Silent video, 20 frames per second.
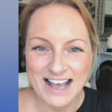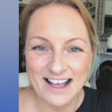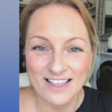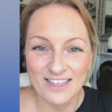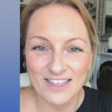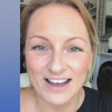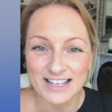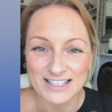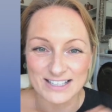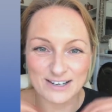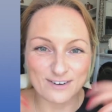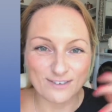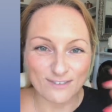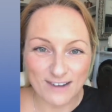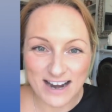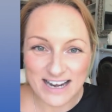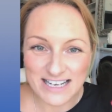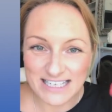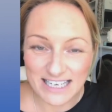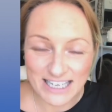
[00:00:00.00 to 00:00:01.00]
That's
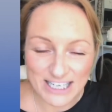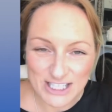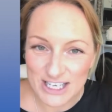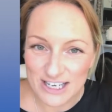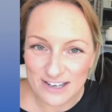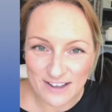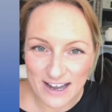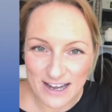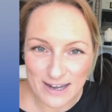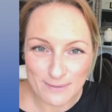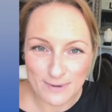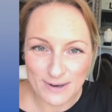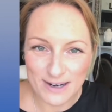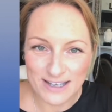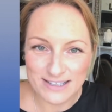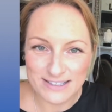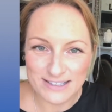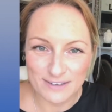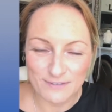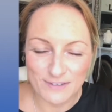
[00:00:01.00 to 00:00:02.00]
great. And actually anyone
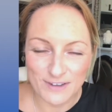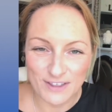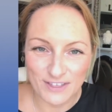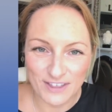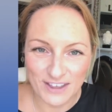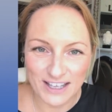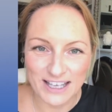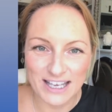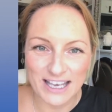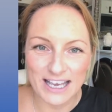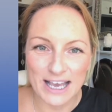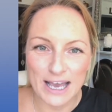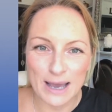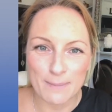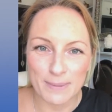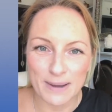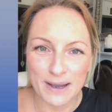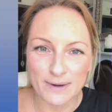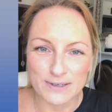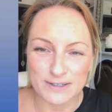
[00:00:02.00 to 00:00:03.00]
else, if you've been
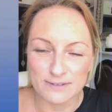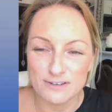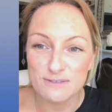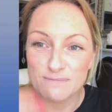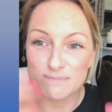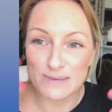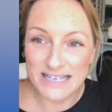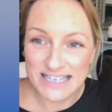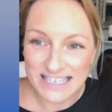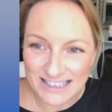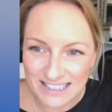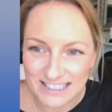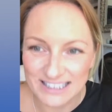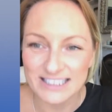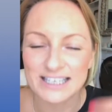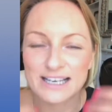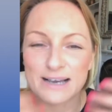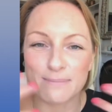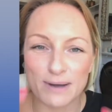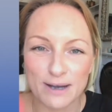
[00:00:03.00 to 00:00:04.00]

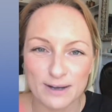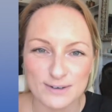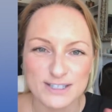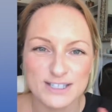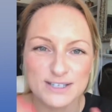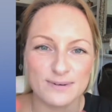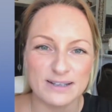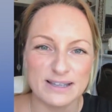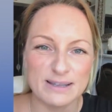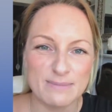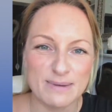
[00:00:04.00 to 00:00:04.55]
thinking about doing the